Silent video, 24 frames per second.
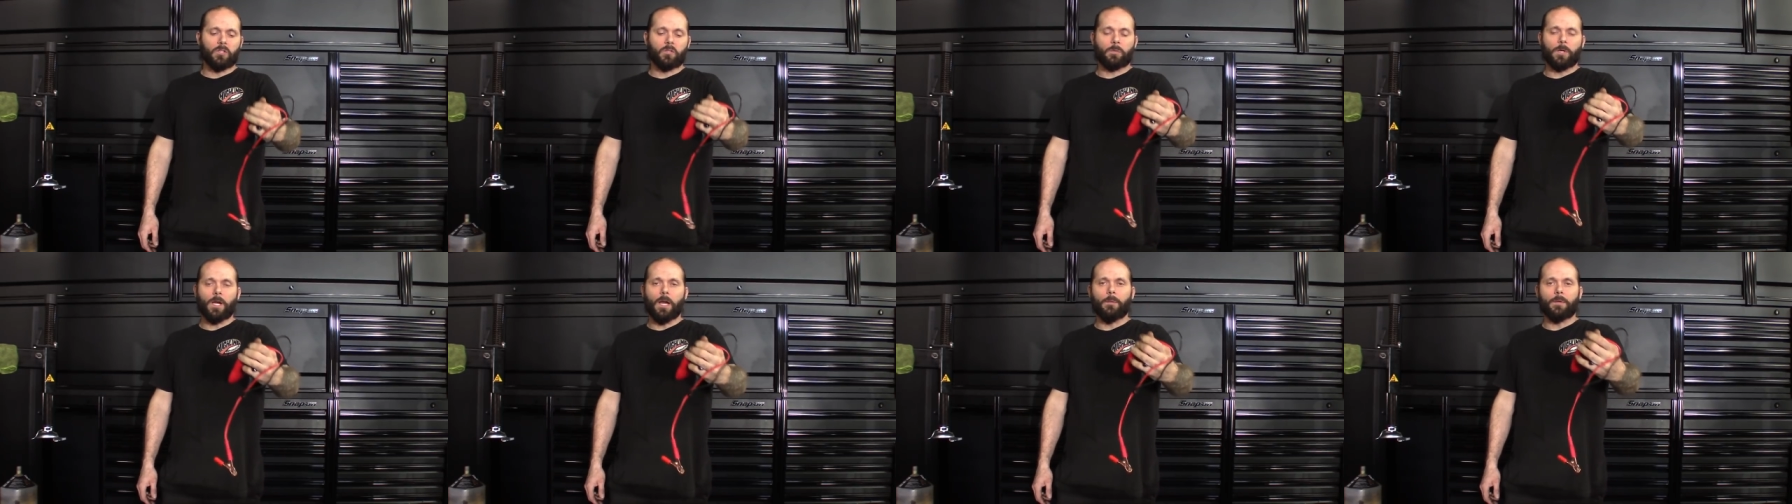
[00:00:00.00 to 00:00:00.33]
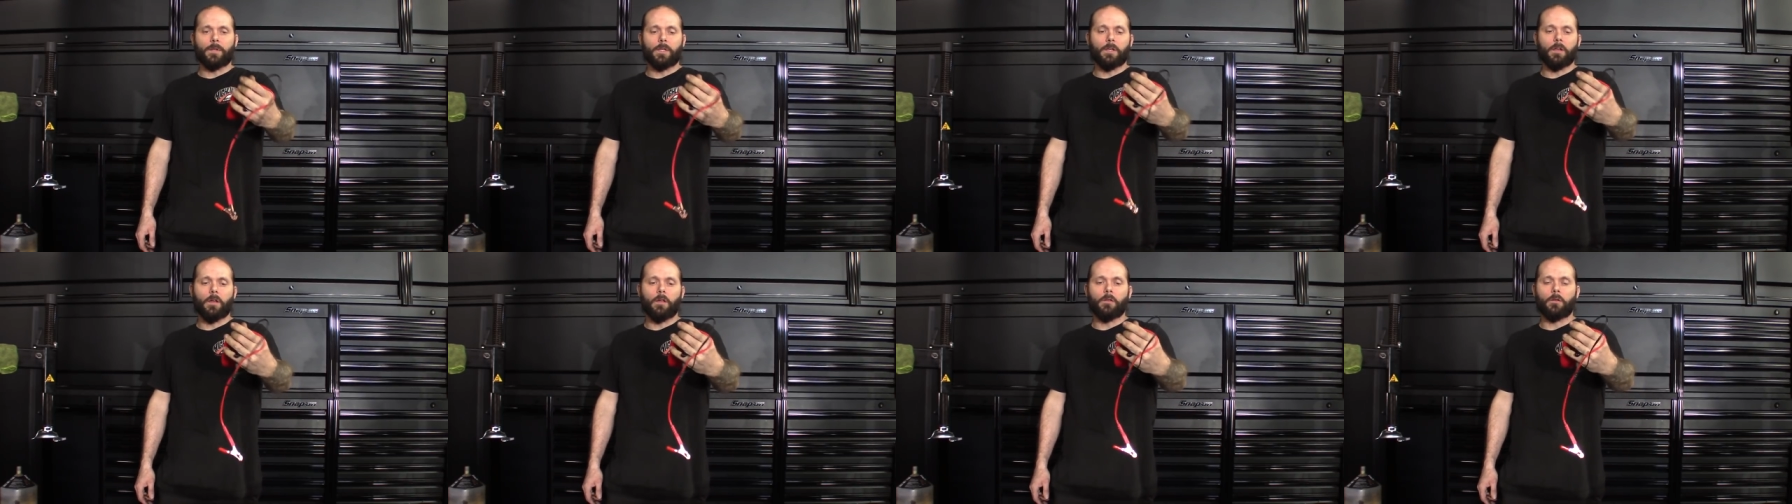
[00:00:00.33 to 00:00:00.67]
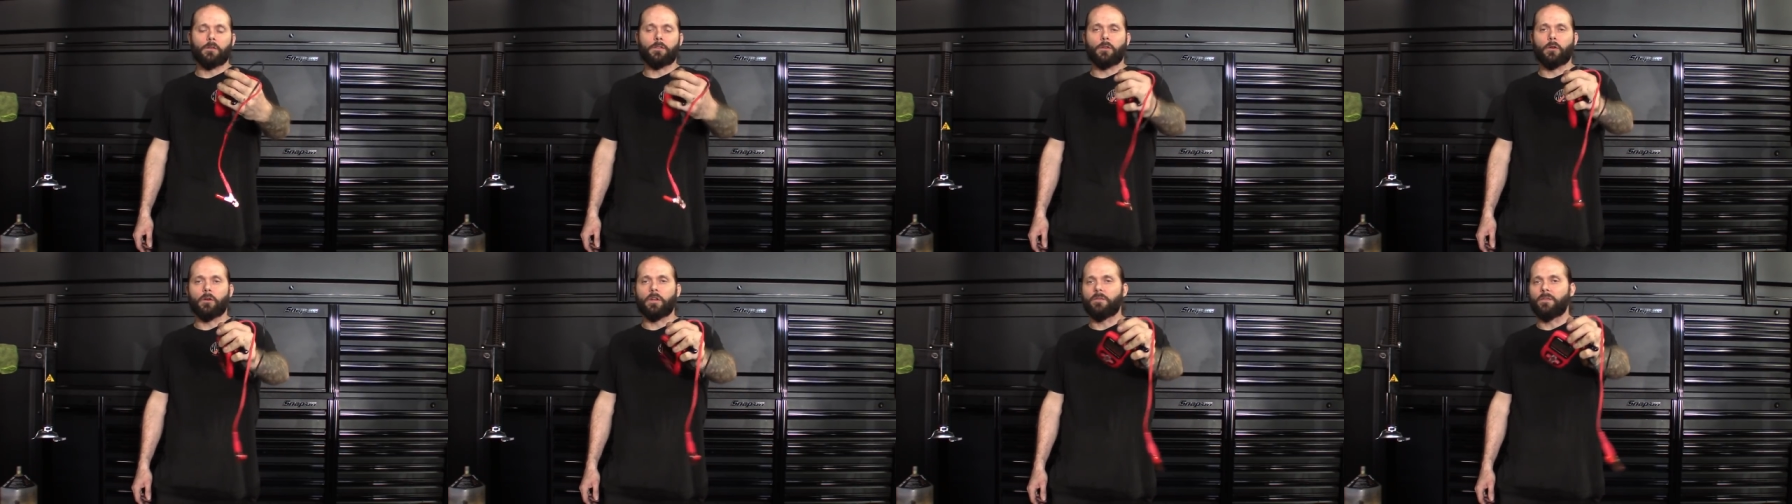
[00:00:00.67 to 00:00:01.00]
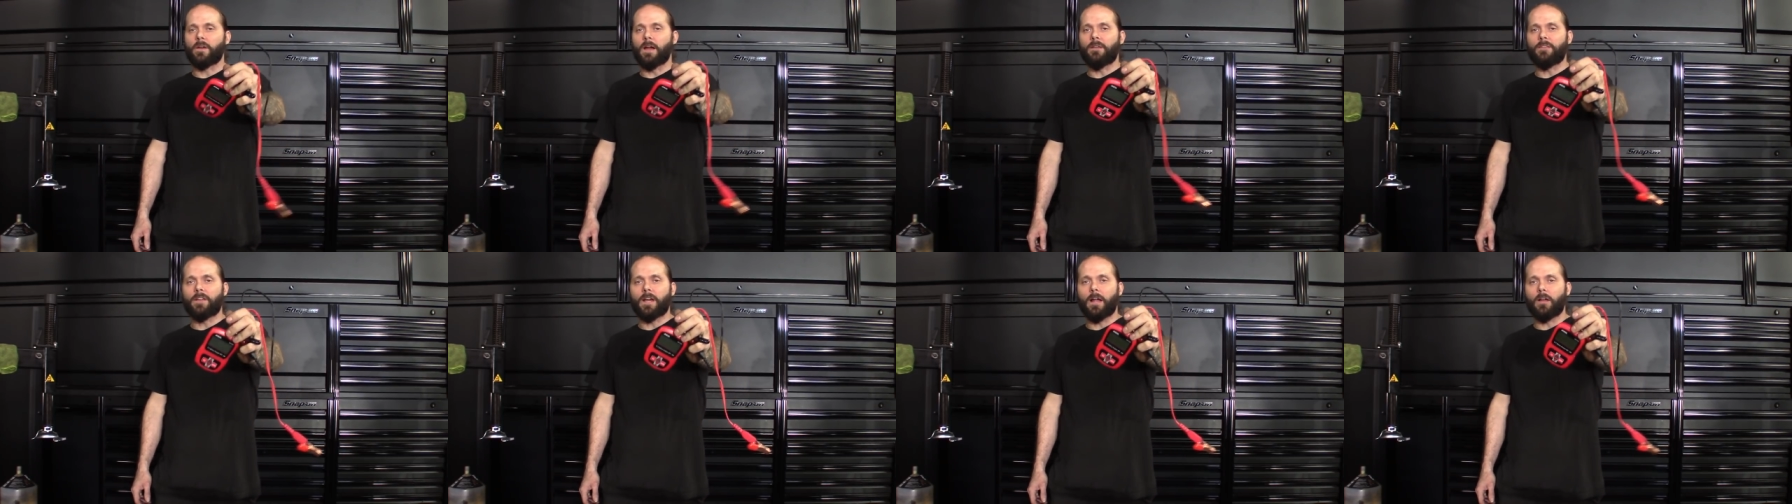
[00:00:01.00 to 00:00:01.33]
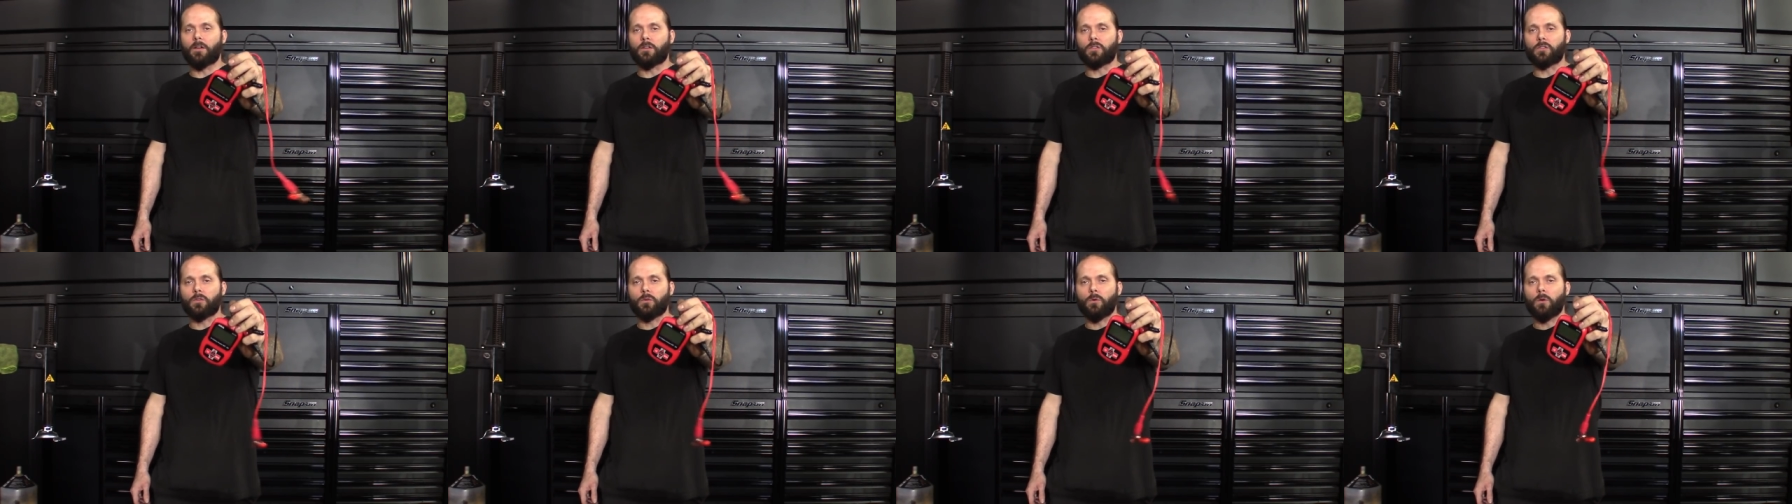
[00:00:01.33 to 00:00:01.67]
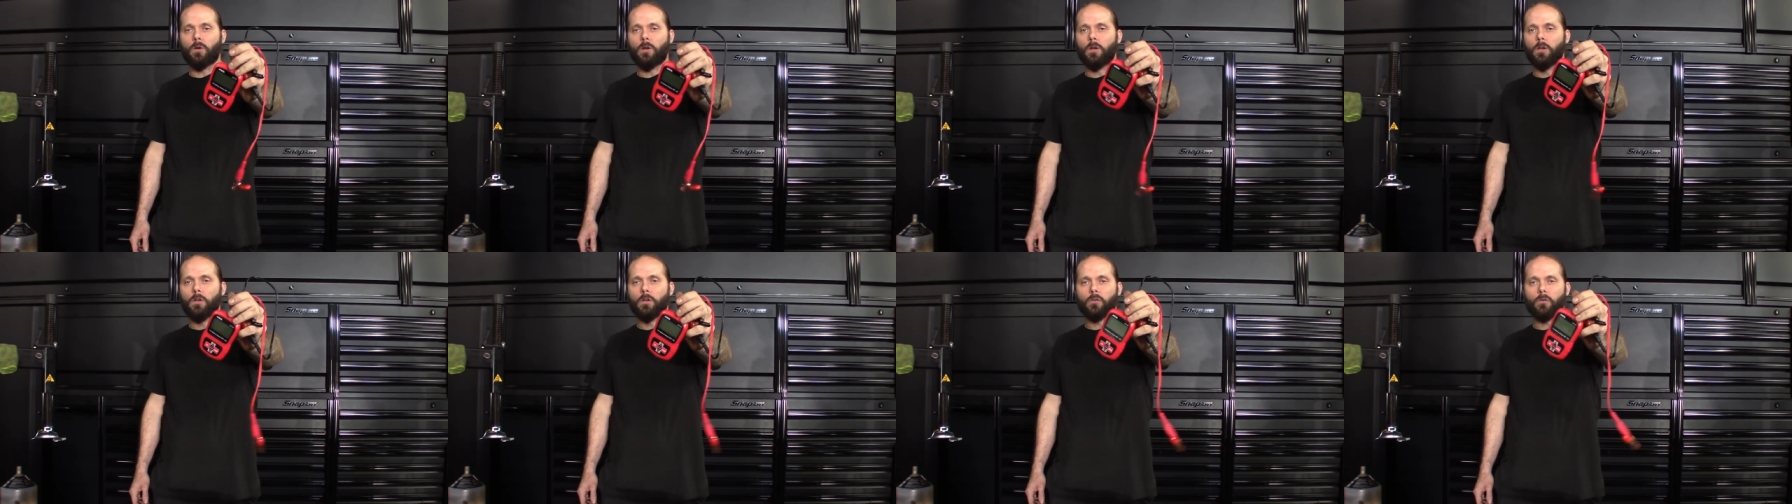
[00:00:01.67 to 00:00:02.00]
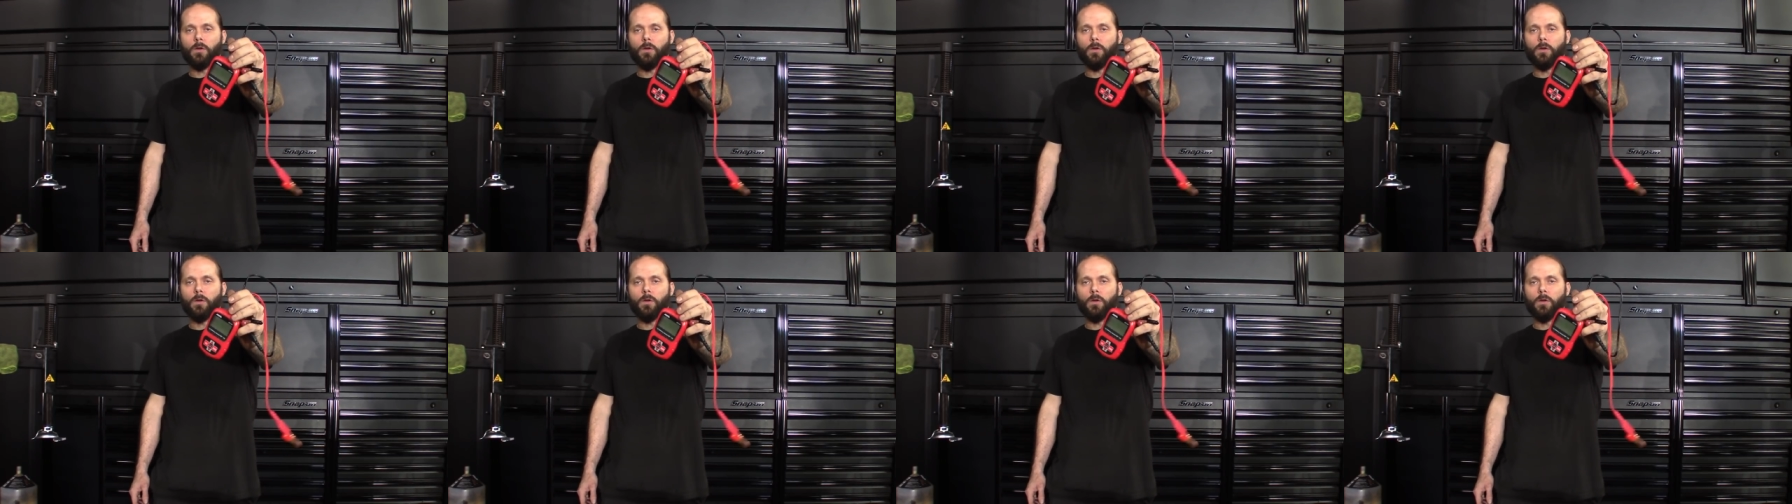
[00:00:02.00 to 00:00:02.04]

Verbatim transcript: probably another $35 tool.